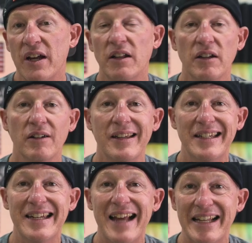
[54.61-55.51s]
it clearly
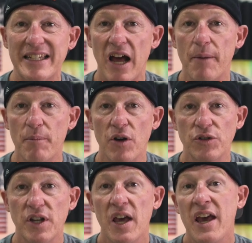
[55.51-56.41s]
did not stop
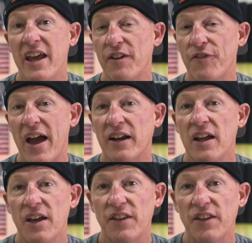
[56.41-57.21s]
most. In fact, the